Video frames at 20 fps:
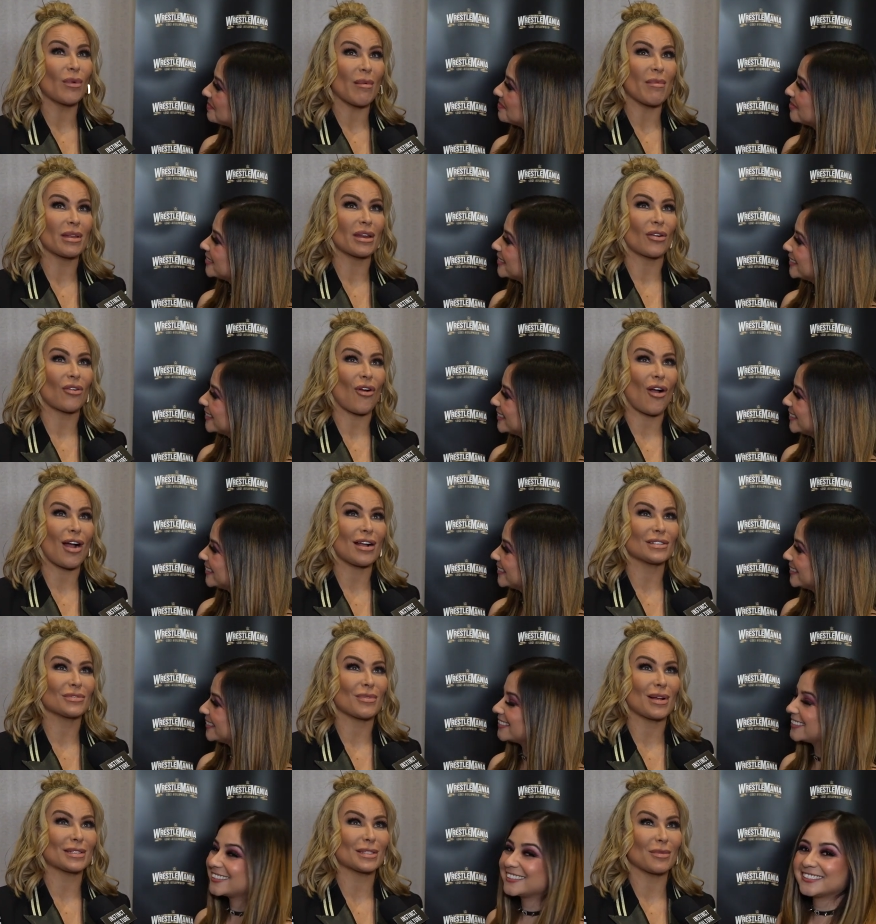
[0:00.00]
Speaker 1: women
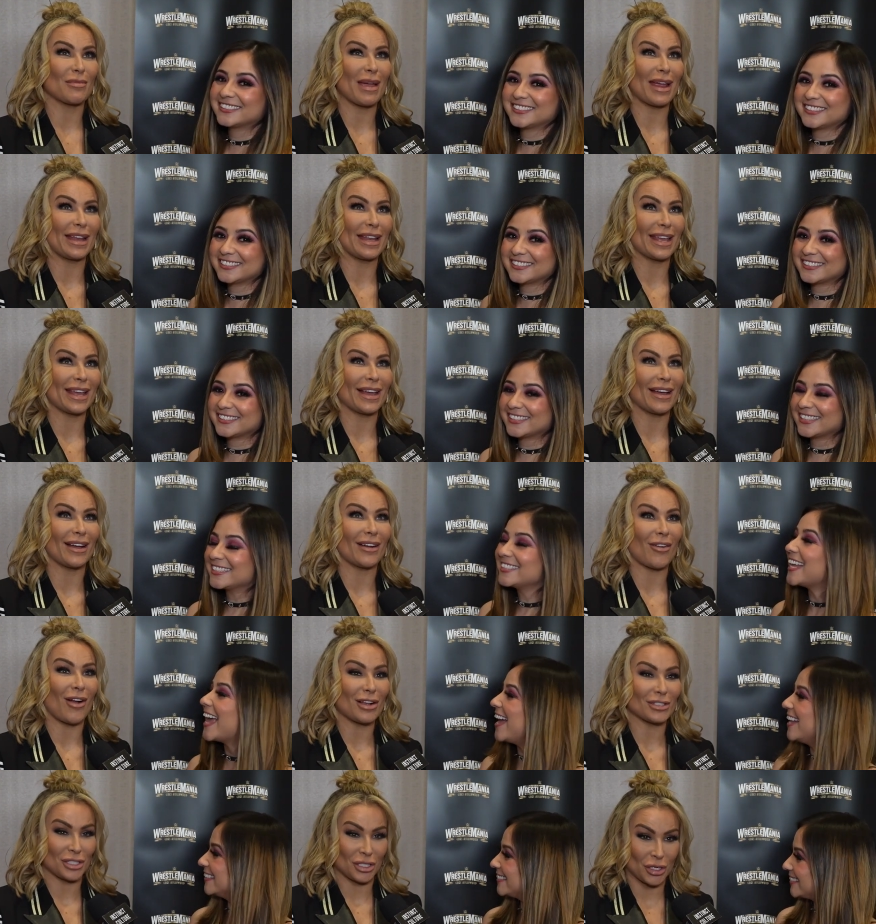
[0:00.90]
across WrestleMania,
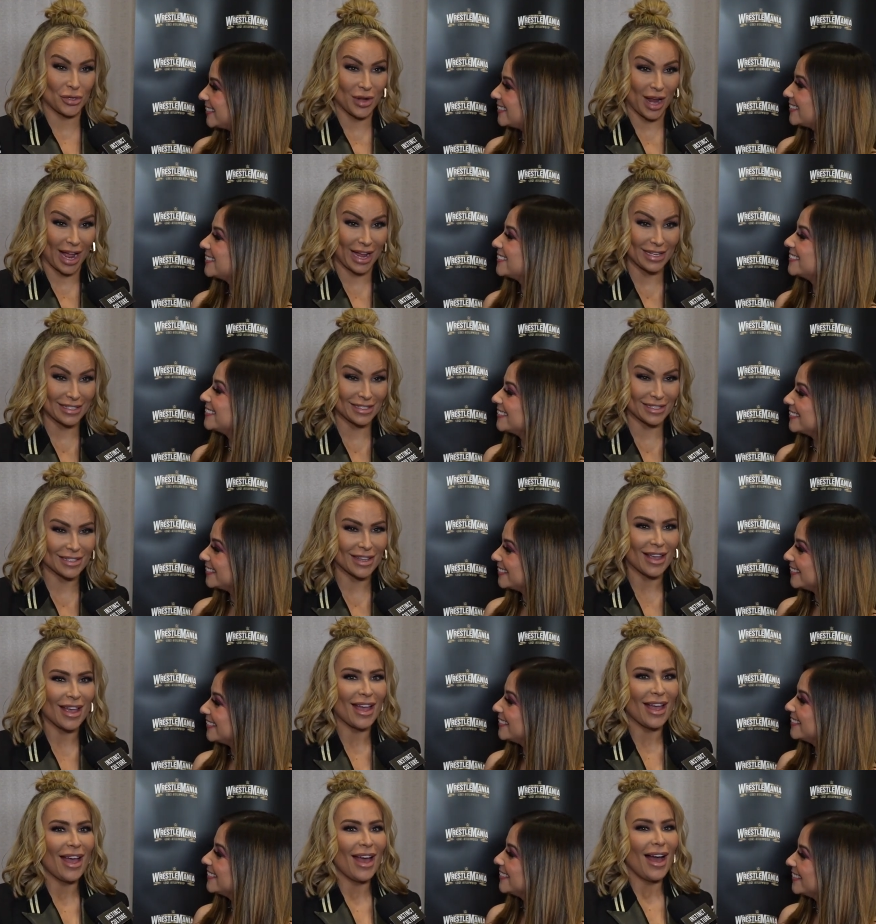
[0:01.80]
across two nights.
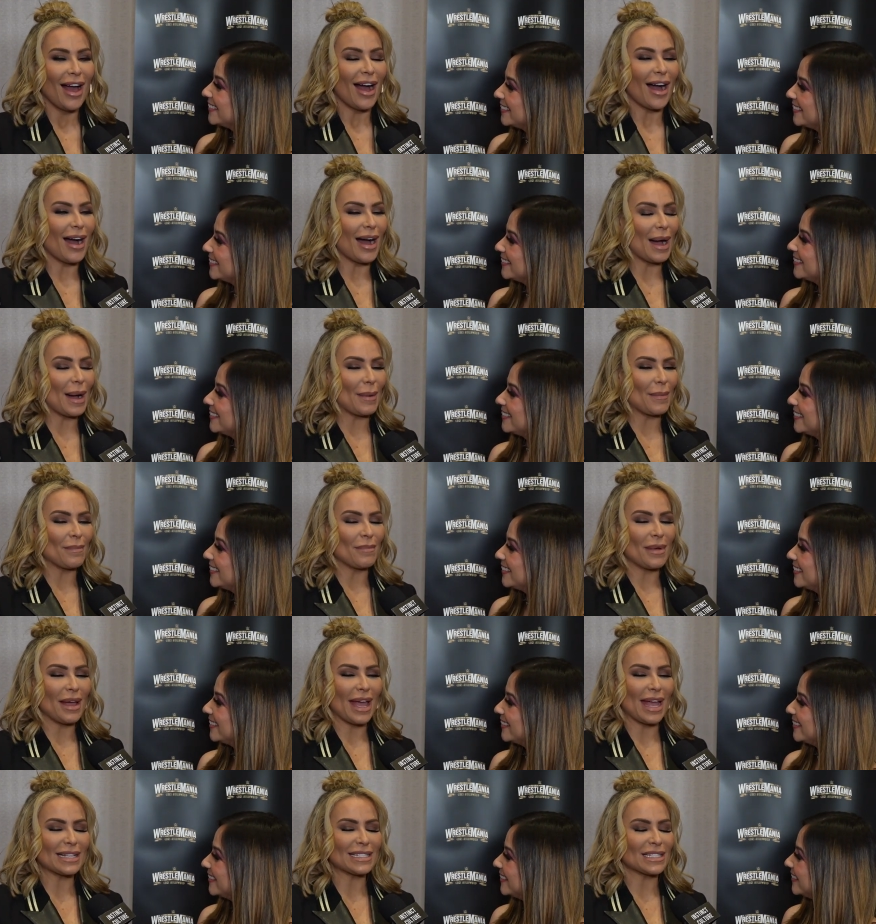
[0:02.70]

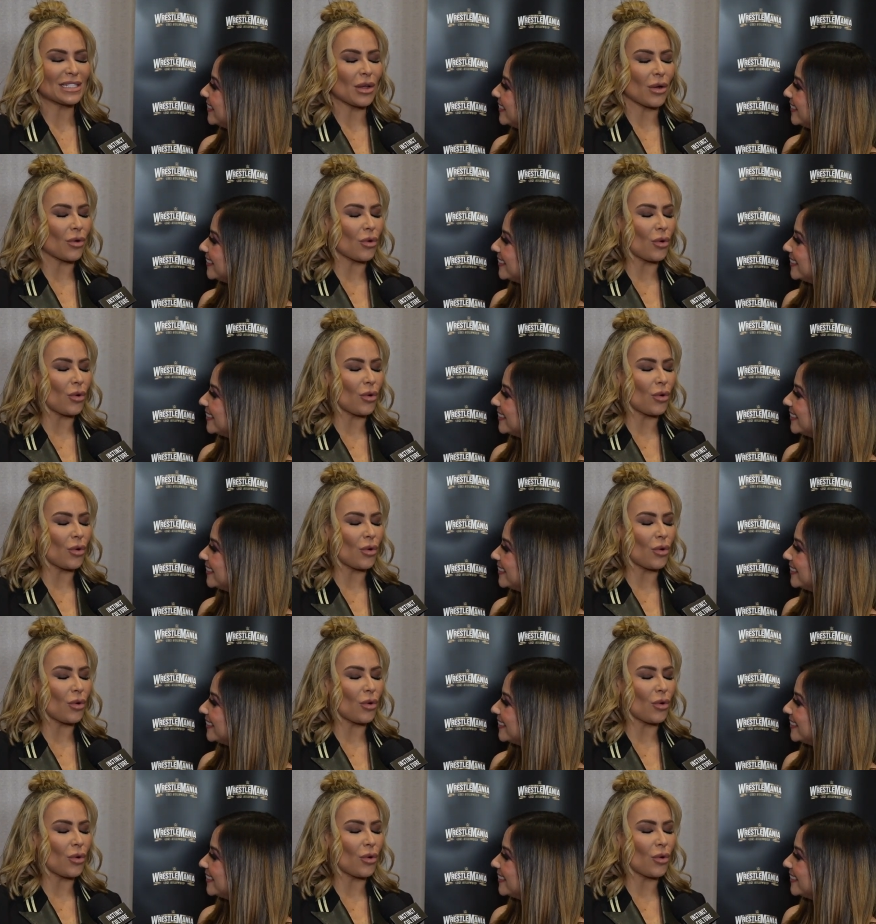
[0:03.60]
Um, it's so